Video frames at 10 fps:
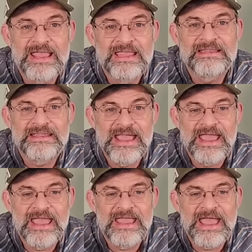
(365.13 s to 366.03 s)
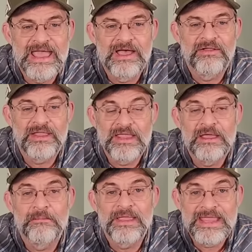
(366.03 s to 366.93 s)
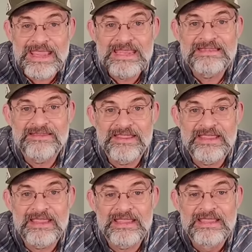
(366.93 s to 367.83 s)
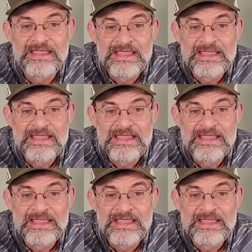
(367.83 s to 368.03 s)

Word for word: N K L M N T